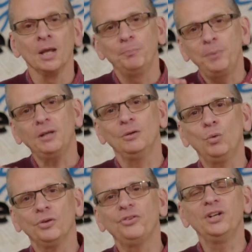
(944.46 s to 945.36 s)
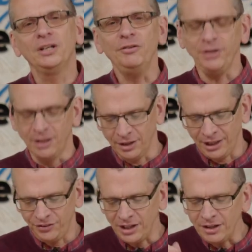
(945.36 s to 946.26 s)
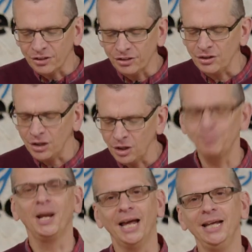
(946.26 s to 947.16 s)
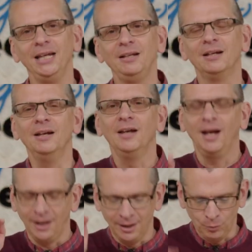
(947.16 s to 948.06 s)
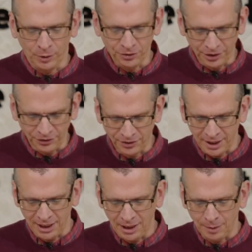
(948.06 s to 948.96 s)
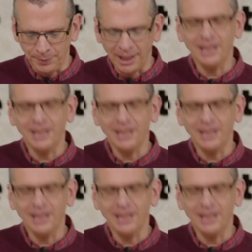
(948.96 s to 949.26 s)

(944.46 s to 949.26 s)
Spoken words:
But what's significant is in the third plague, which is the plague